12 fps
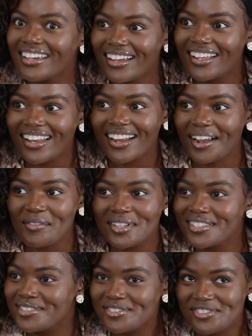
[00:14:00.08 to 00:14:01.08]
Yeah, I
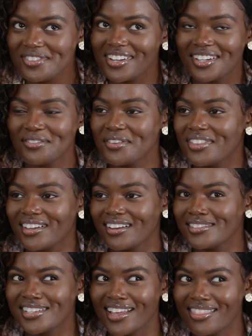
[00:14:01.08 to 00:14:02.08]
went to the studio and everything.
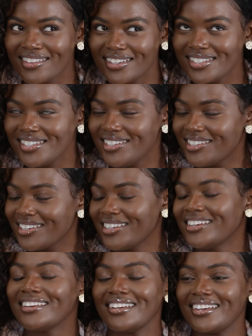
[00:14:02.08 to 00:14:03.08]
I was 13.